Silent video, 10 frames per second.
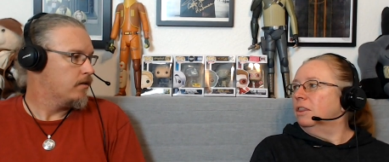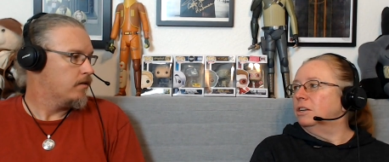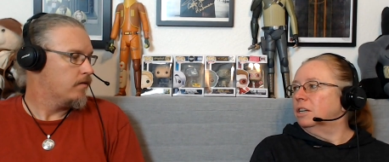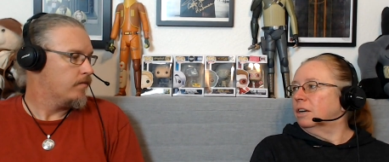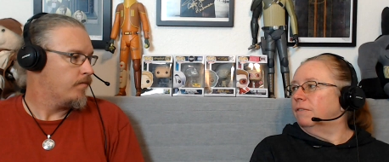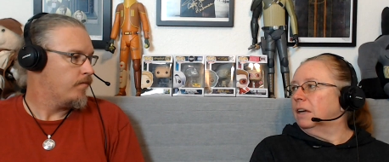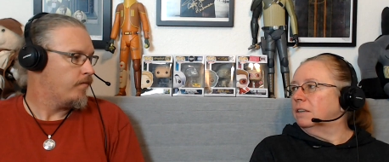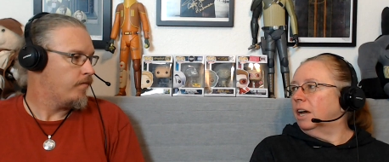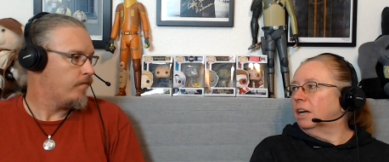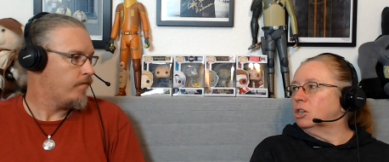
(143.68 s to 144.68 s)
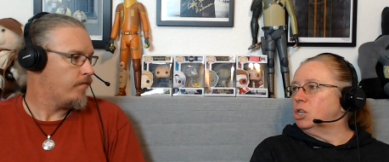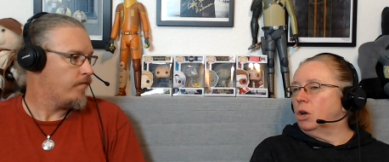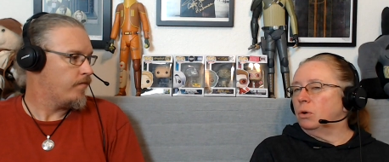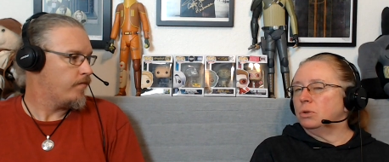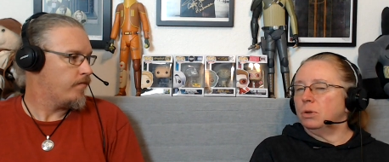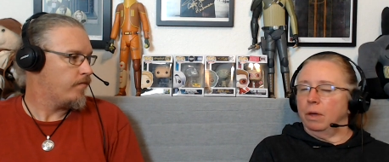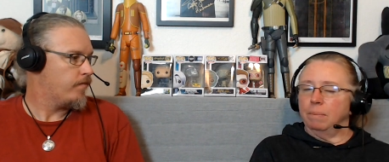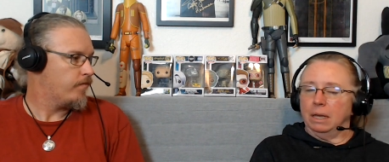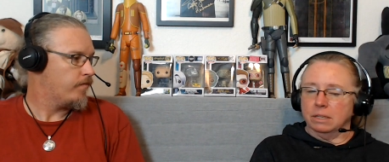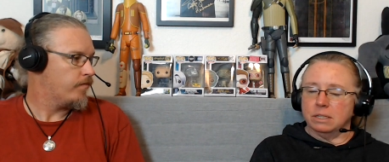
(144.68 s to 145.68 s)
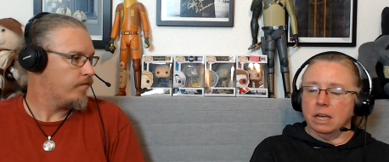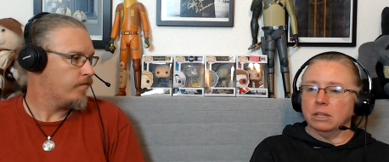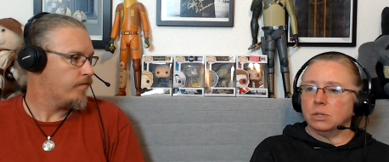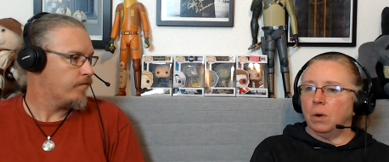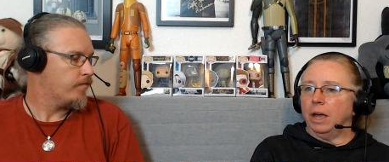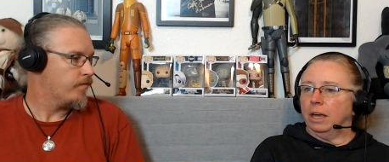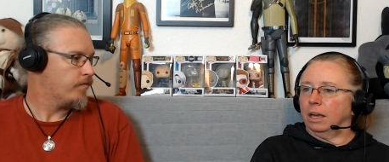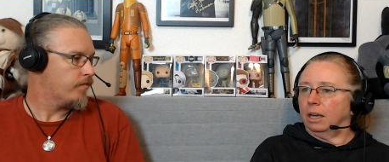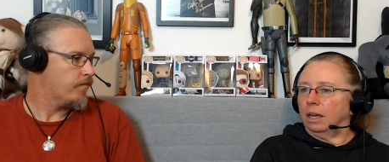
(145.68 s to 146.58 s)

Speaker 1: the Dick Van Dyke show, so that makes sense why it